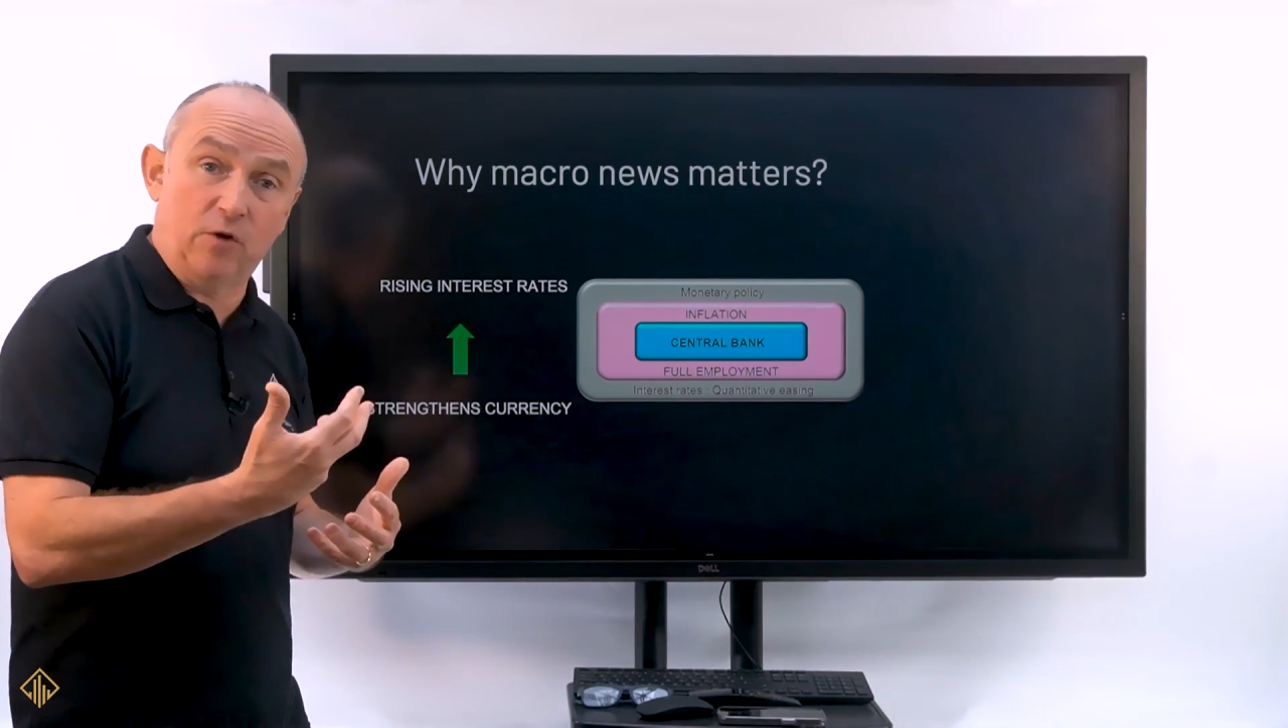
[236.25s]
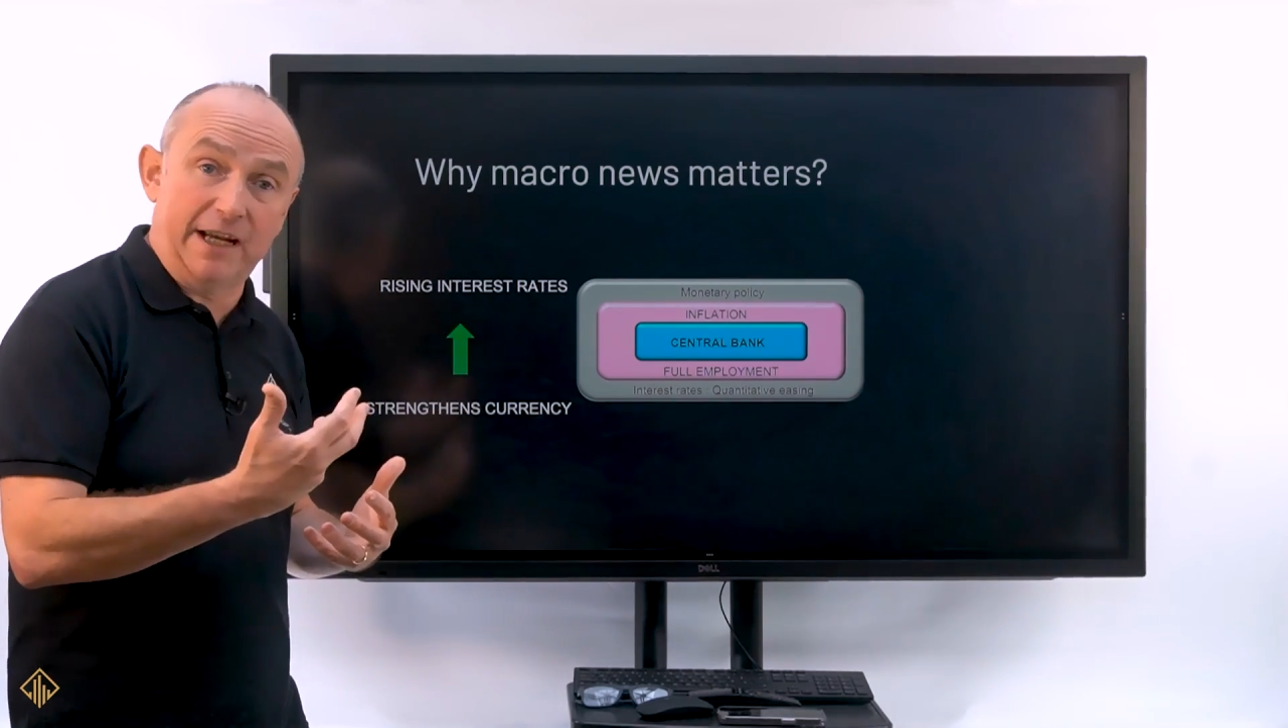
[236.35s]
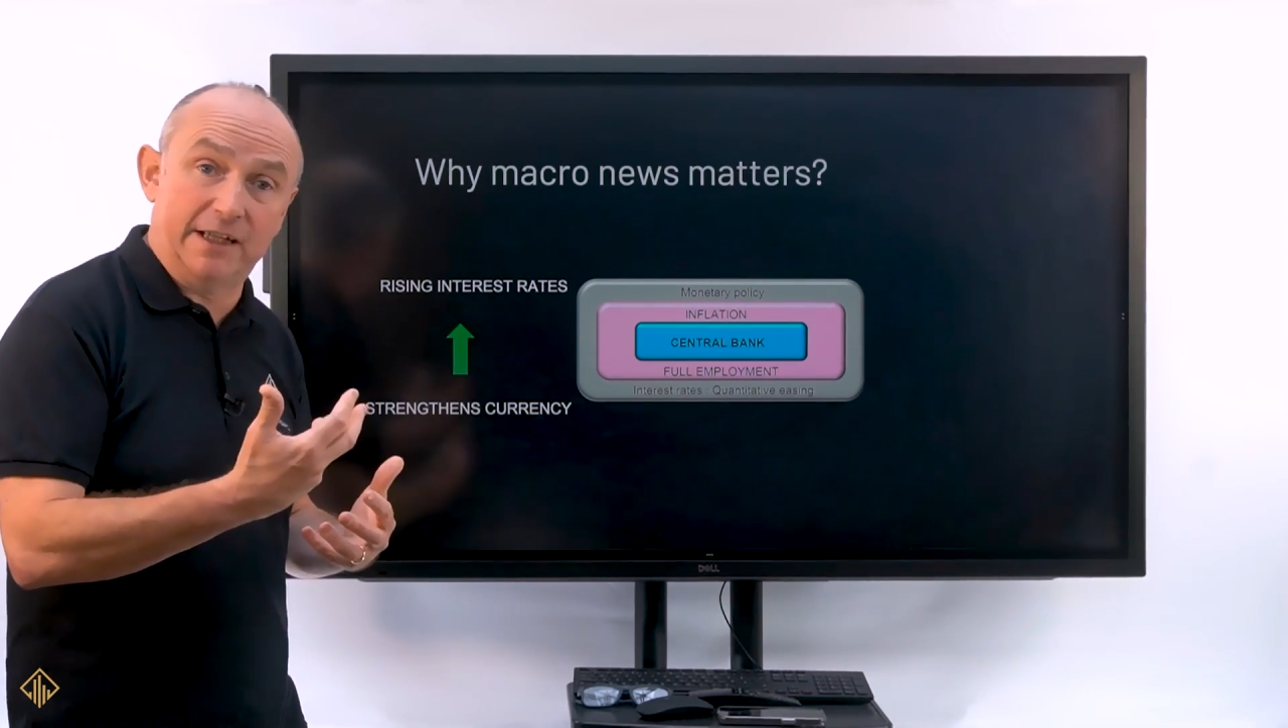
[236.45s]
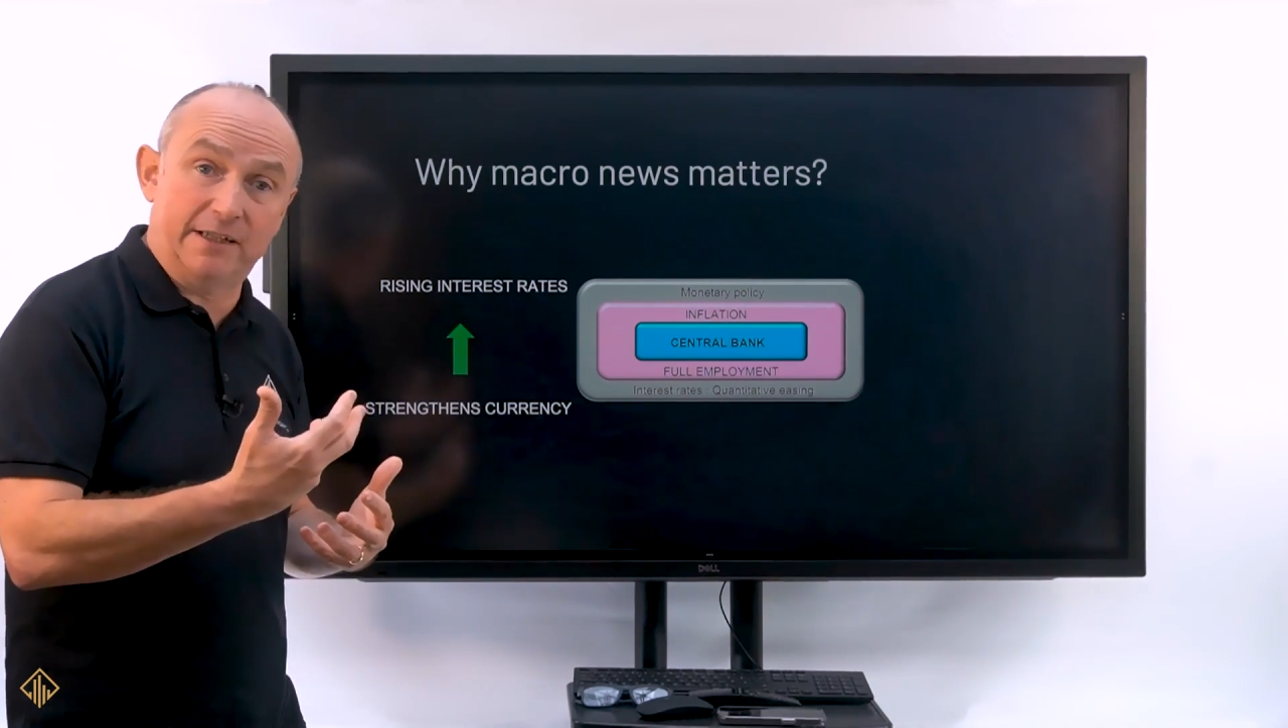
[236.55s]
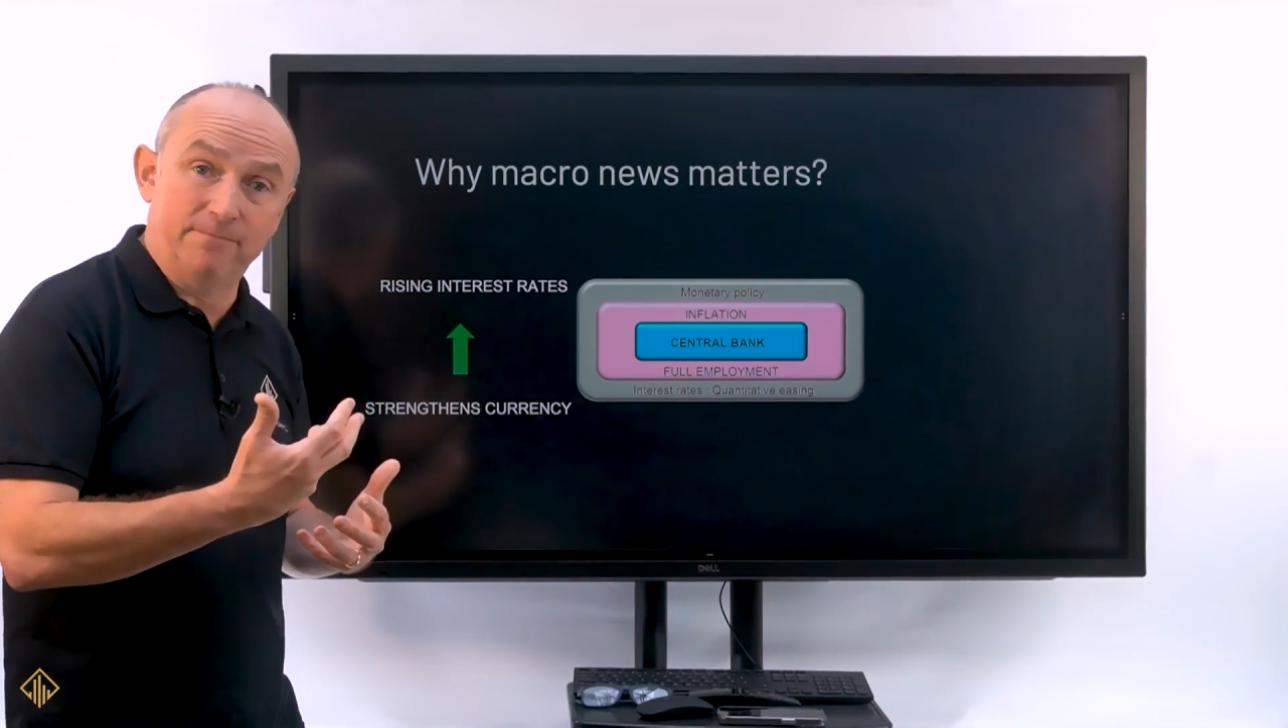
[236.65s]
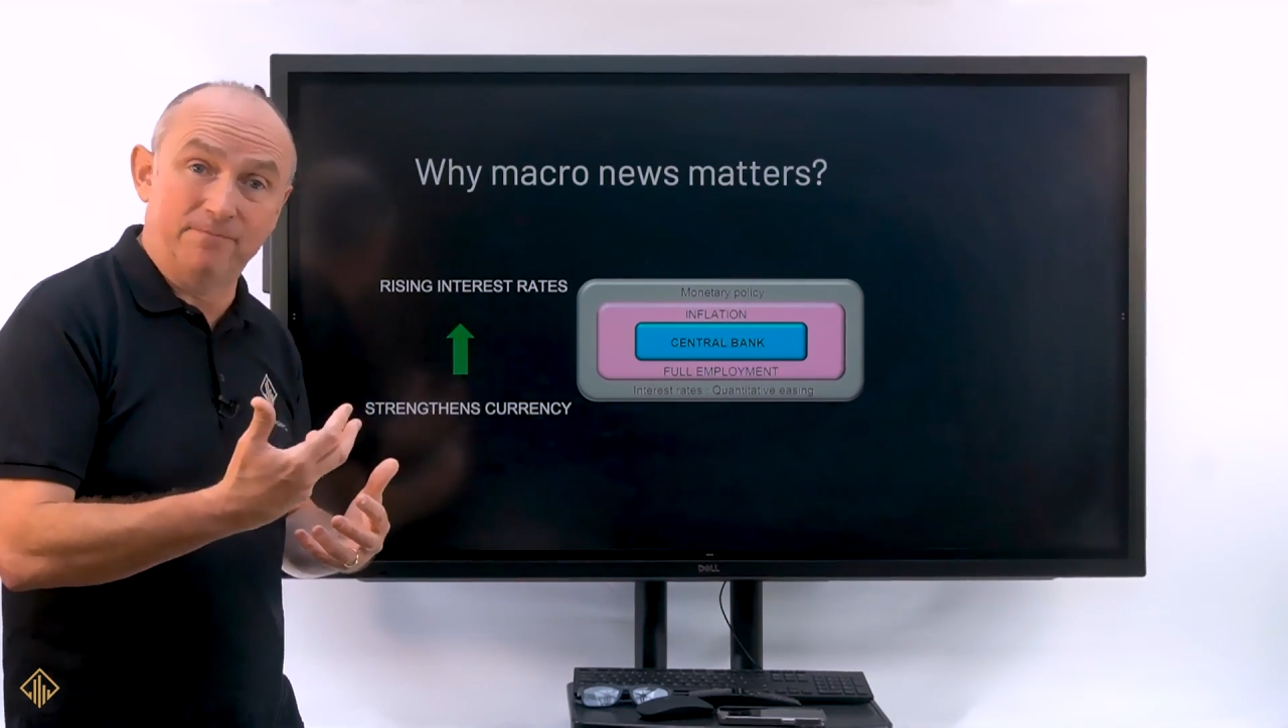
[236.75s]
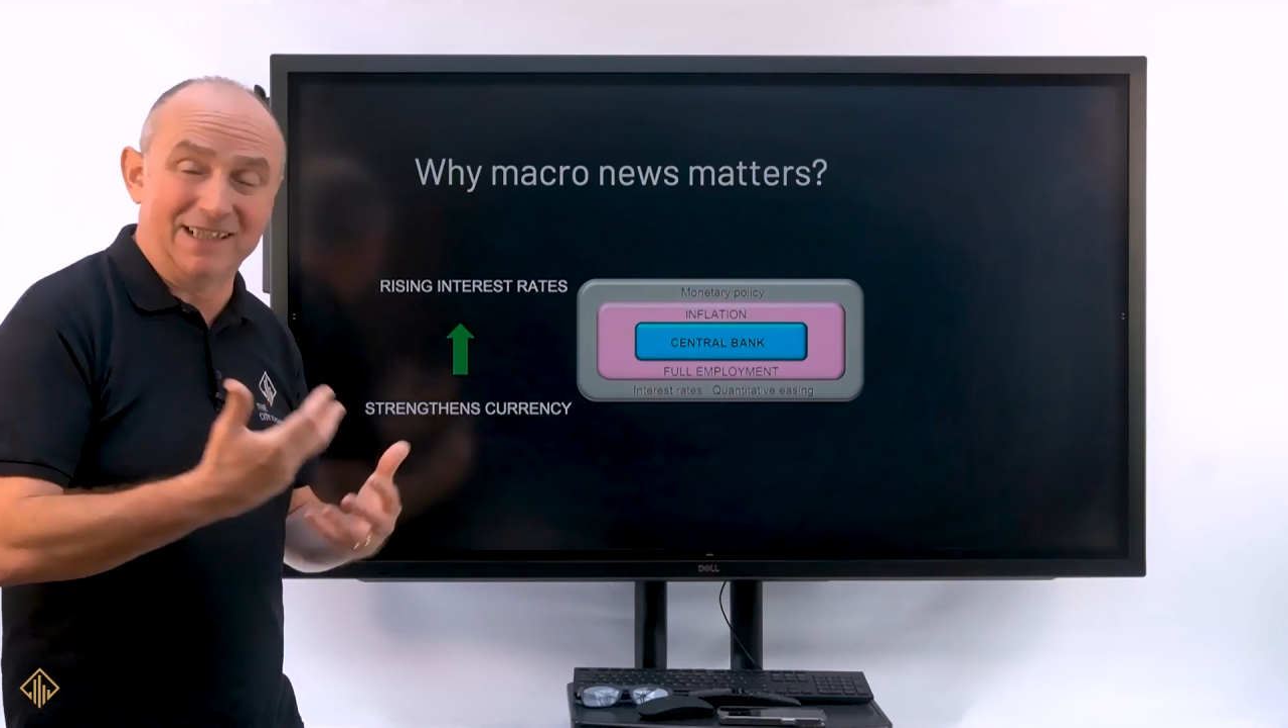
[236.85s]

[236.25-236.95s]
rates.